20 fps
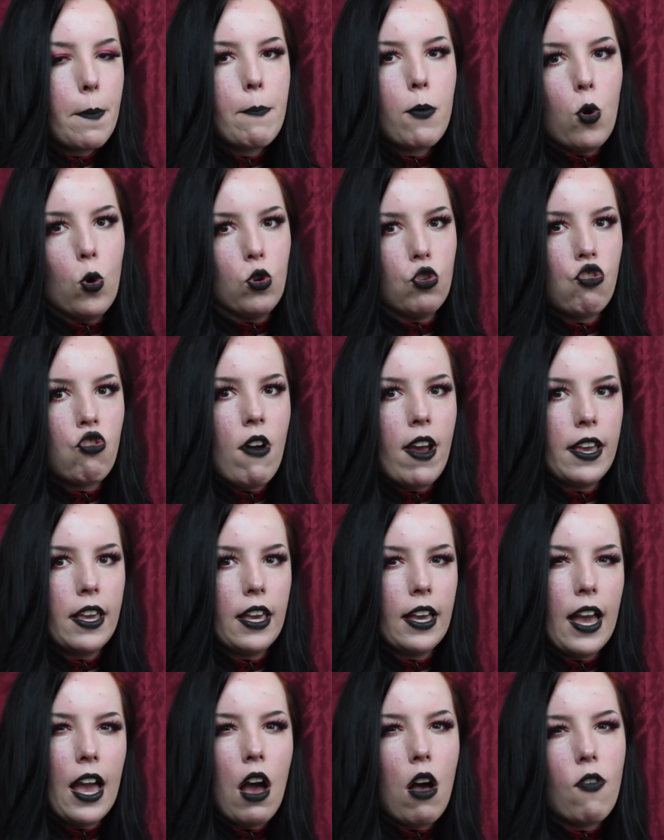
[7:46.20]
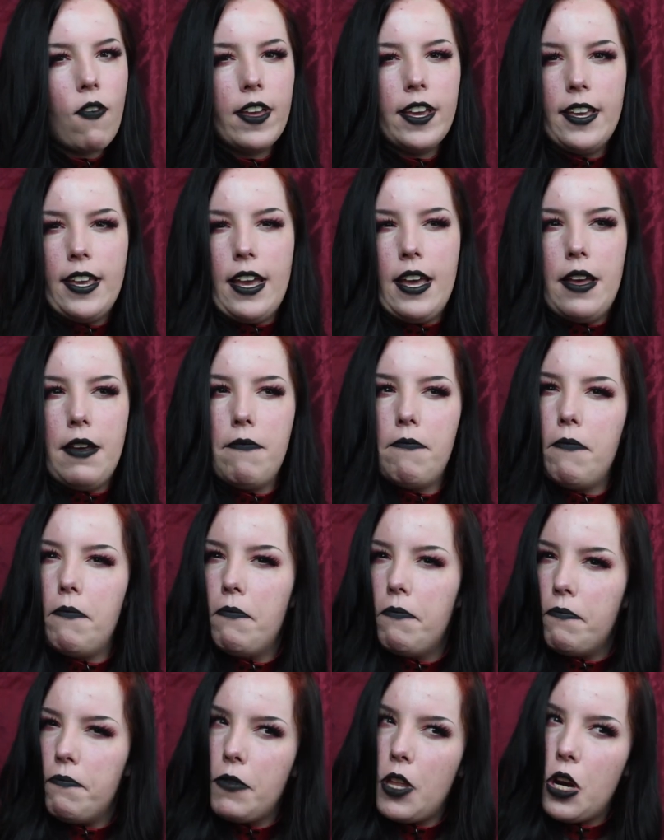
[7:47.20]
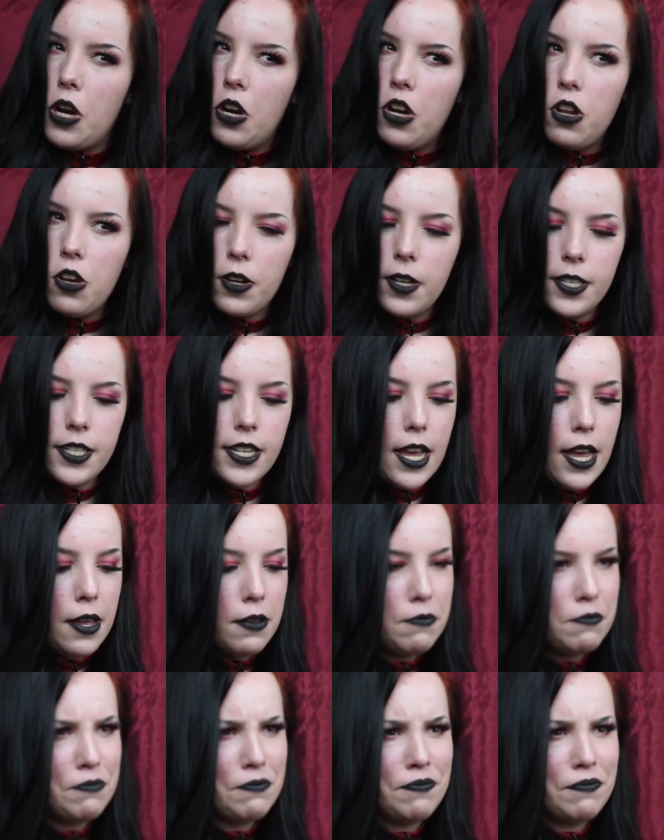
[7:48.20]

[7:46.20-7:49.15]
portraying how they get looked at.